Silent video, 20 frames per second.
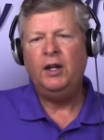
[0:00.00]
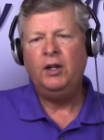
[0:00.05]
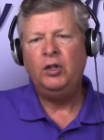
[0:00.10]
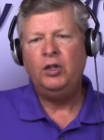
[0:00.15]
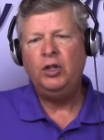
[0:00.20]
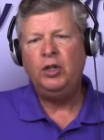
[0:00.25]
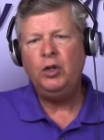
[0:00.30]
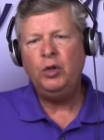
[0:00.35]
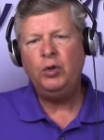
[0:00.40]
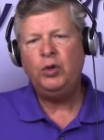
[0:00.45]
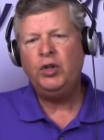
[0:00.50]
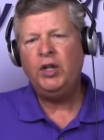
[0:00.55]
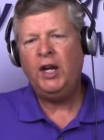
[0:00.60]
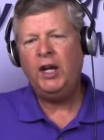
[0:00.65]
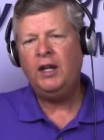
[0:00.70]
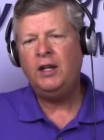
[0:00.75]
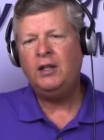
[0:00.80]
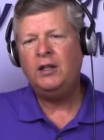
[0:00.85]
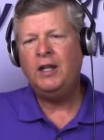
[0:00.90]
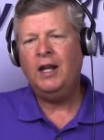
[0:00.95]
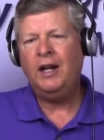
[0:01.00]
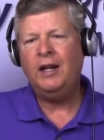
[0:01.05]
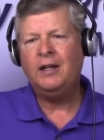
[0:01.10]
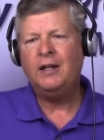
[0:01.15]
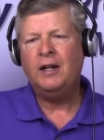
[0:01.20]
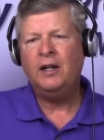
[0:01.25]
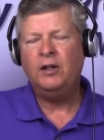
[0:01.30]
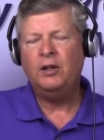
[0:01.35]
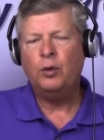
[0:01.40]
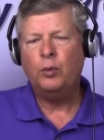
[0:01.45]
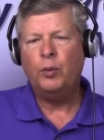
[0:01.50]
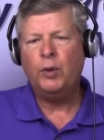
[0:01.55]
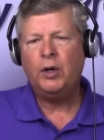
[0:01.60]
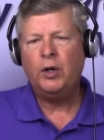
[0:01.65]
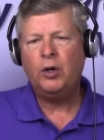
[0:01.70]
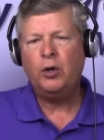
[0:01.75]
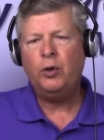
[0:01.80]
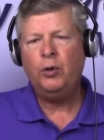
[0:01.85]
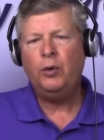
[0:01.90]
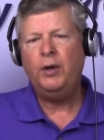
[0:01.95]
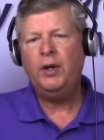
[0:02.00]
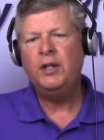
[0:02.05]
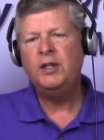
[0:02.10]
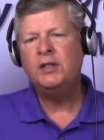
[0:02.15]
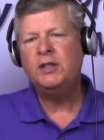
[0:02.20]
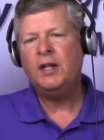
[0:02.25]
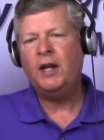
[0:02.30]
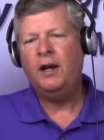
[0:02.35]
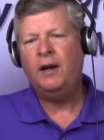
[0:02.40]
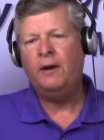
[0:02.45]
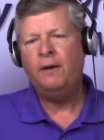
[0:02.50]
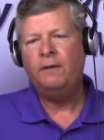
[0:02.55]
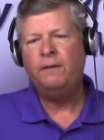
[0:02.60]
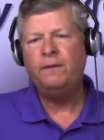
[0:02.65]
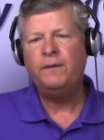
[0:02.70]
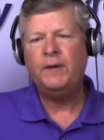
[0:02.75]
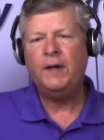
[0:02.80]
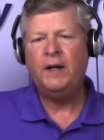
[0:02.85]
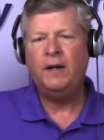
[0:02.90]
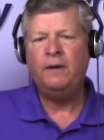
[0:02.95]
do you think that the recurrence of